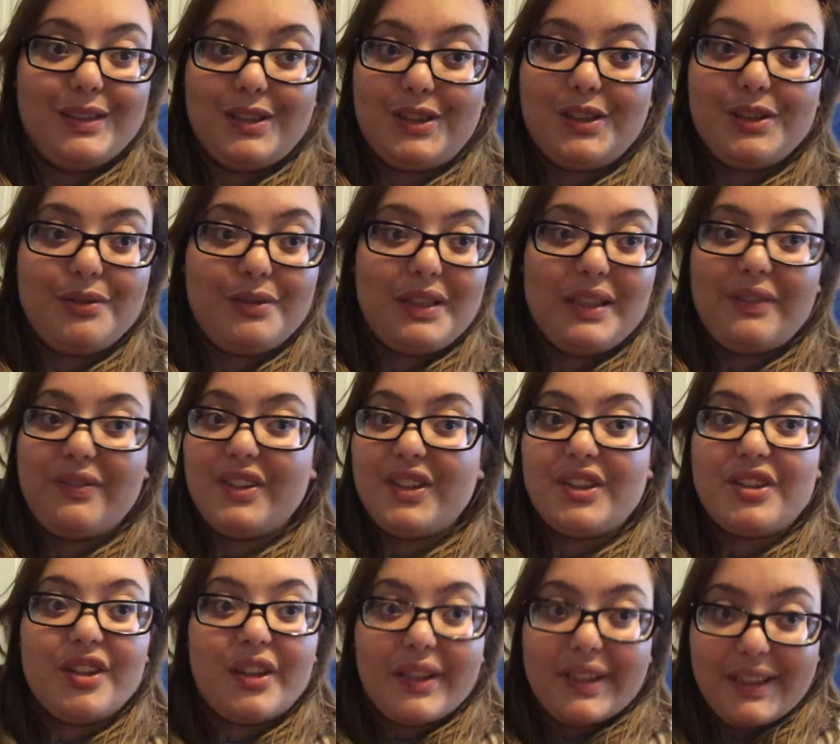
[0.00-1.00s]
shoot,
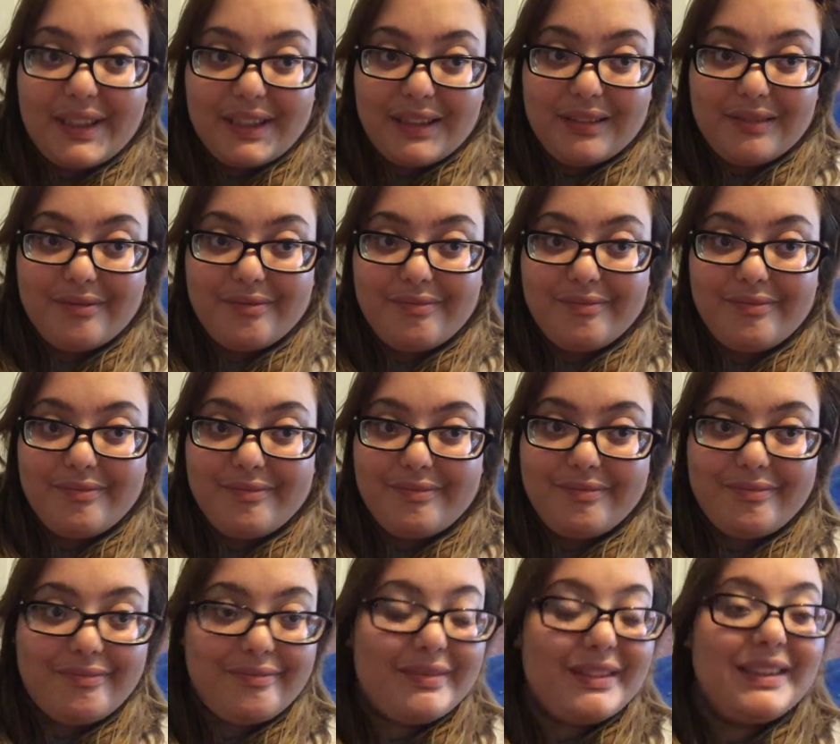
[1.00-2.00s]
even 30.
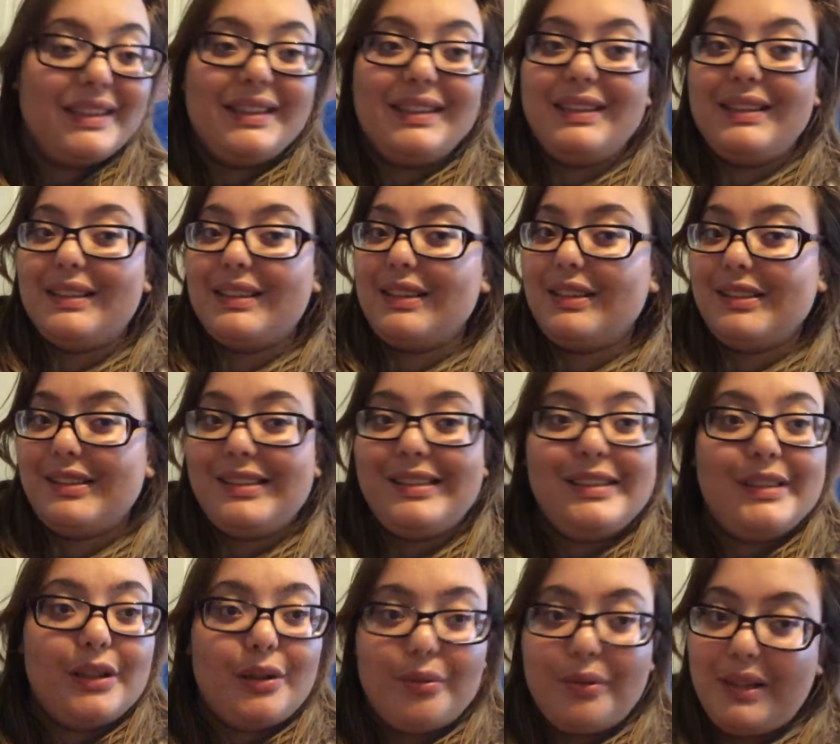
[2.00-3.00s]
There's
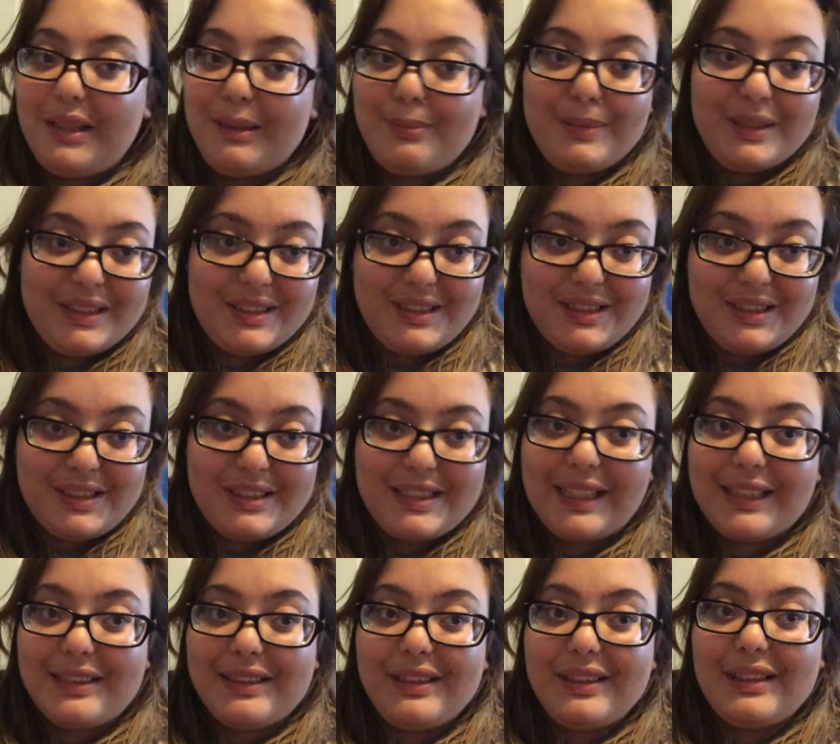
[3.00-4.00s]
no limit.
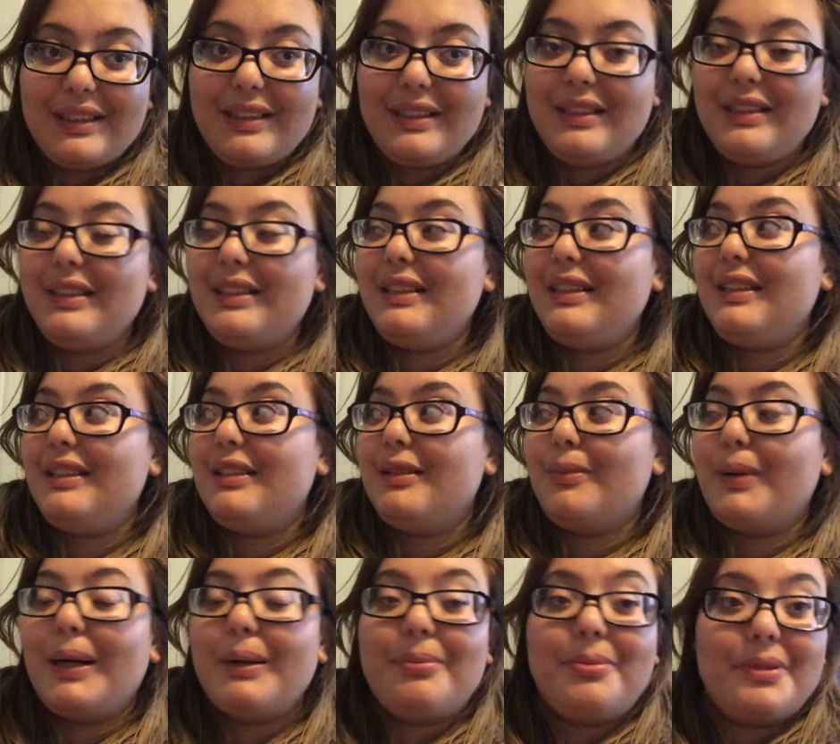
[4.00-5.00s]
Technically, the
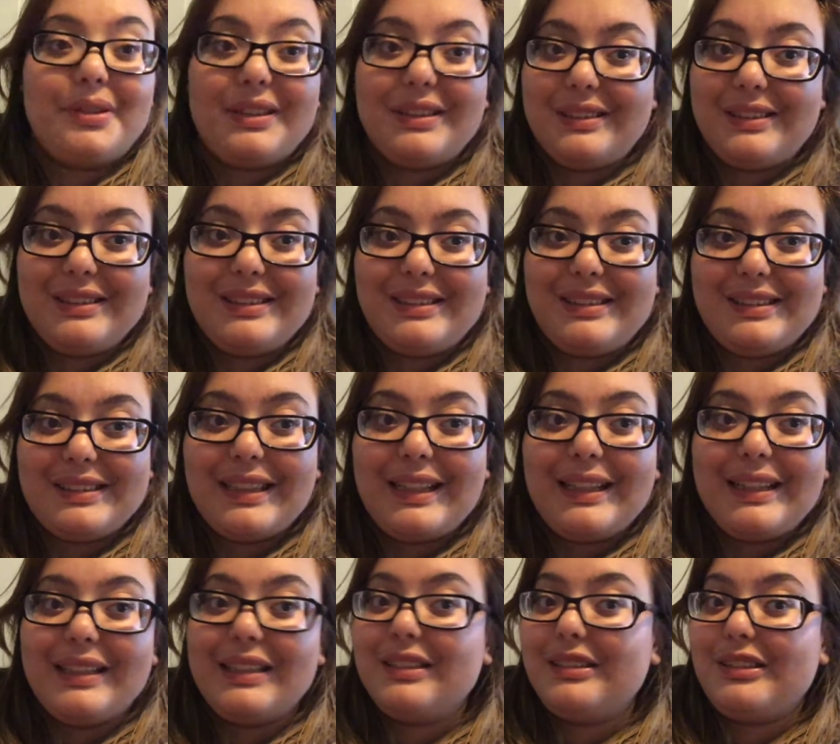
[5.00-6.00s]
Bible doesn't
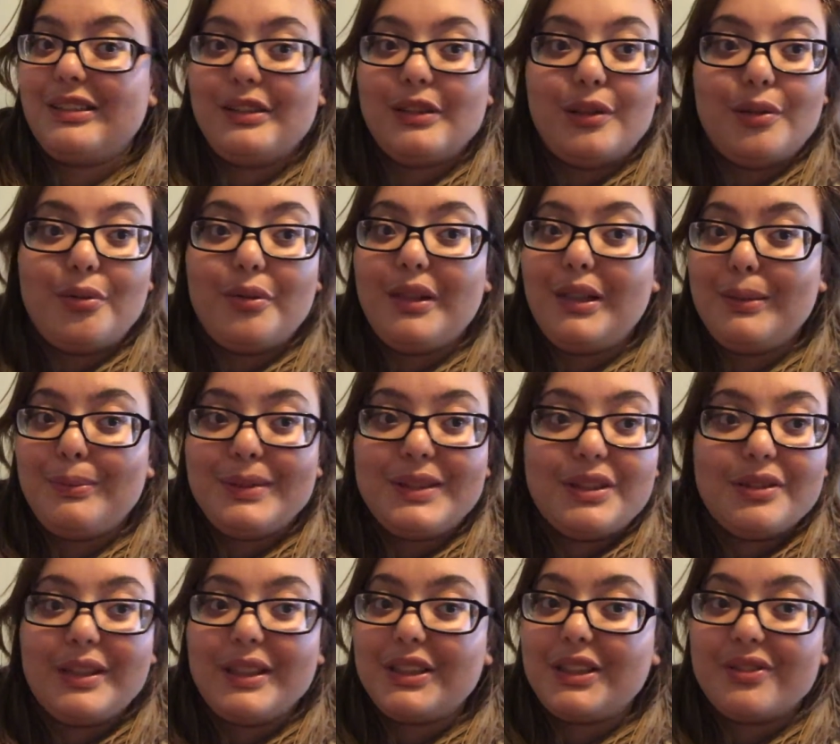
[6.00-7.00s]
say there's no limit
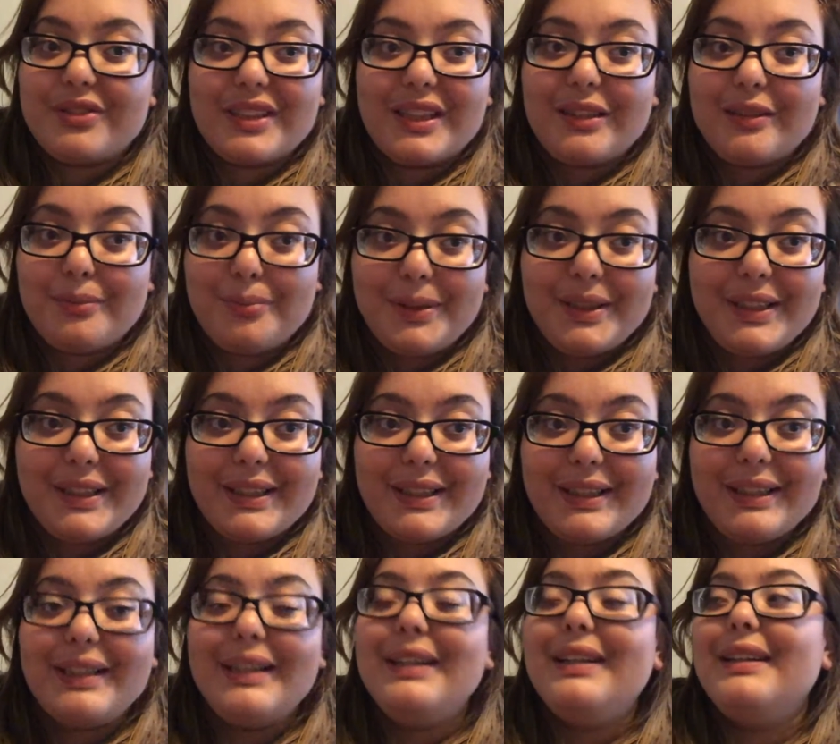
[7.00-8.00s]
to age
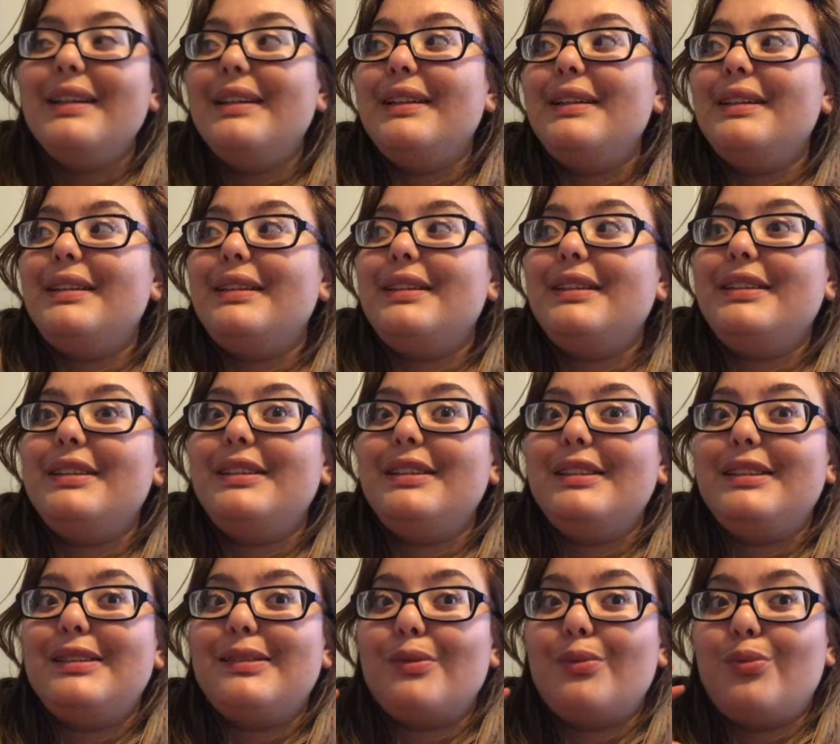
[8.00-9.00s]
accountability.
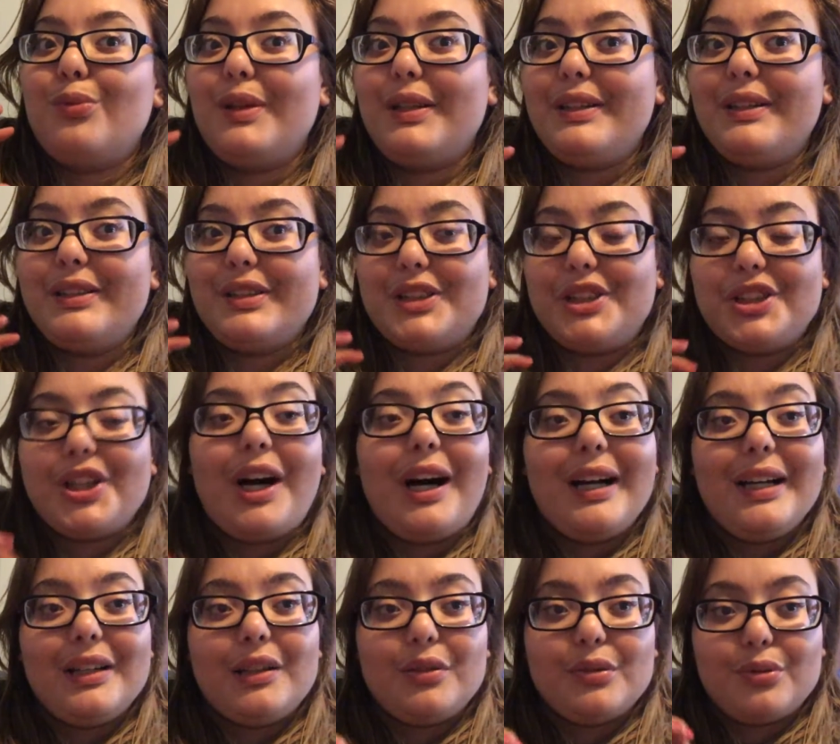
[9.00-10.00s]
Is when the
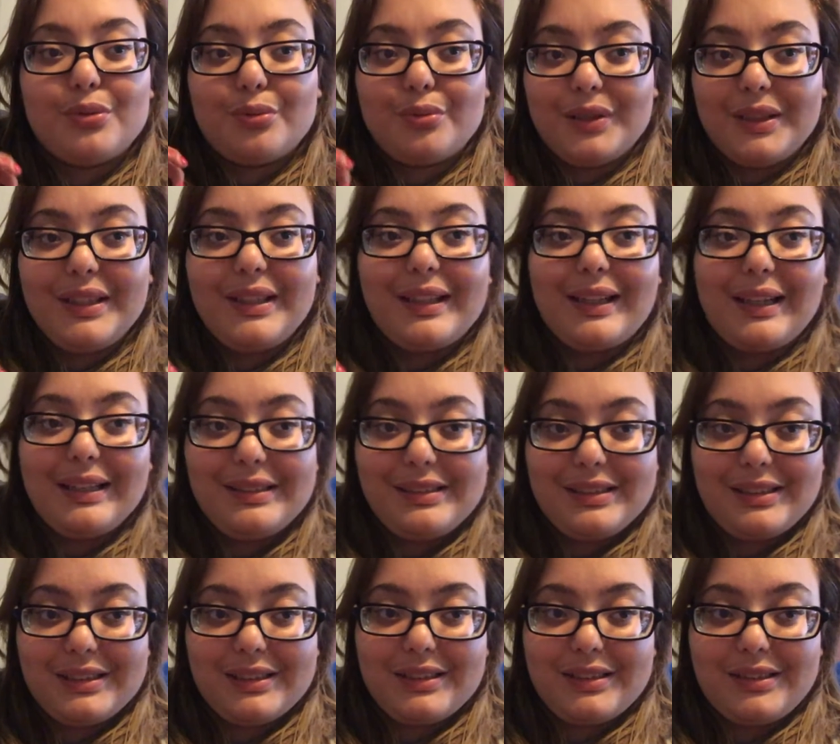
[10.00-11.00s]
child
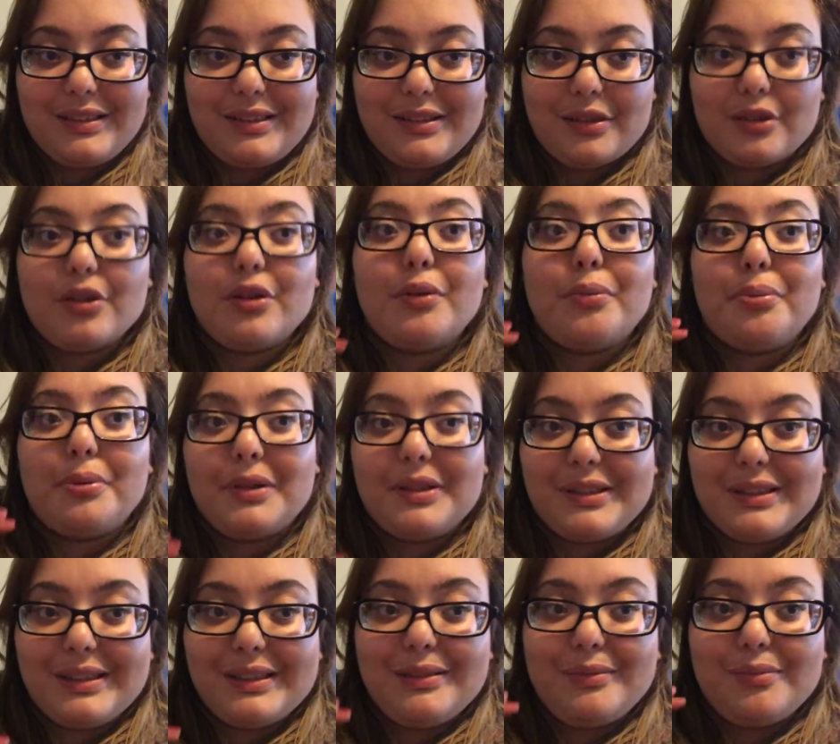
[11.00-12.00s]
realizes or the
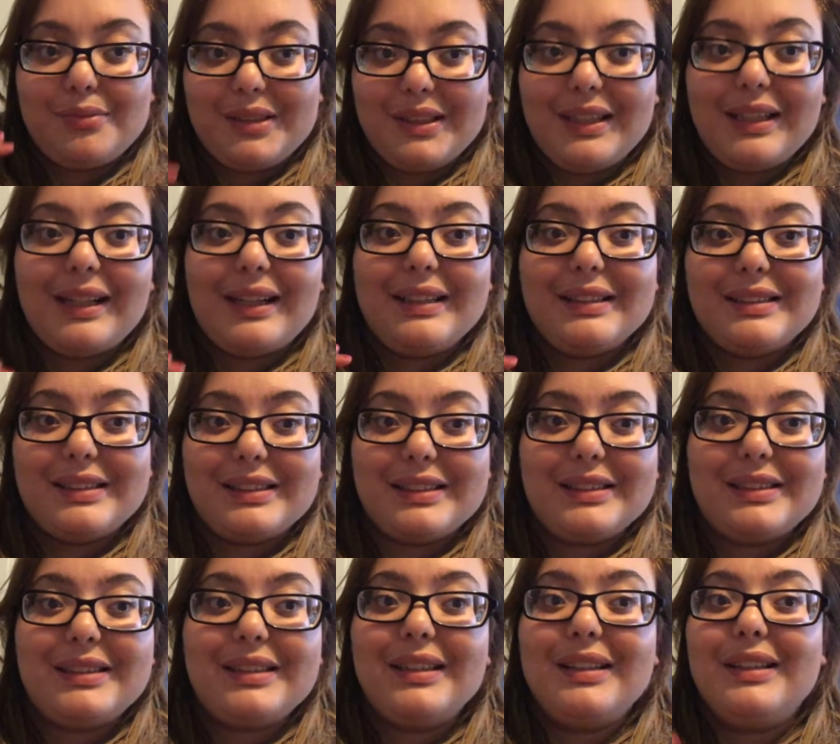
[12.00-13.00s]
person
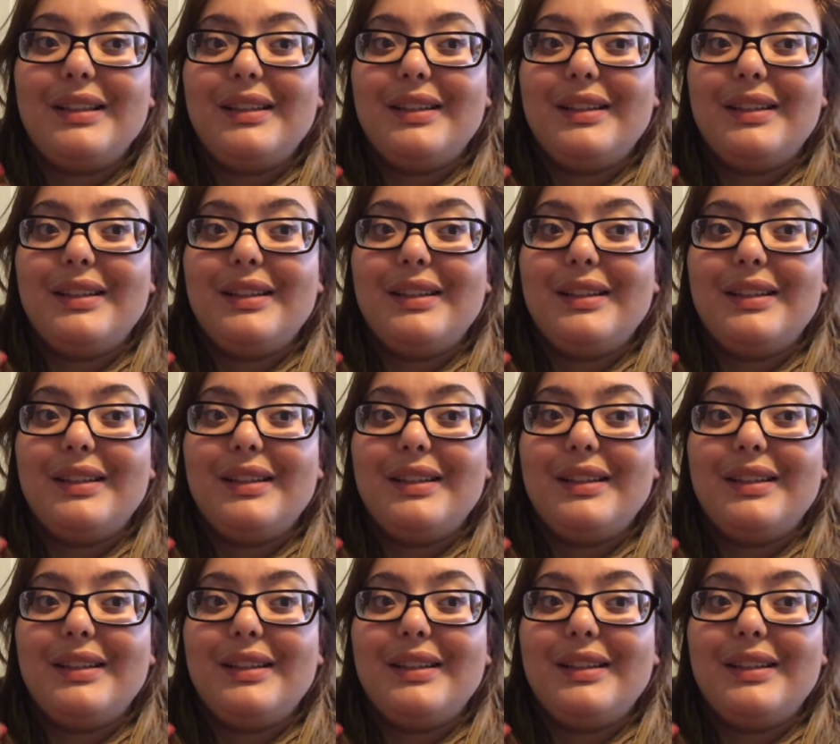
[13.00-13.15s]
realizes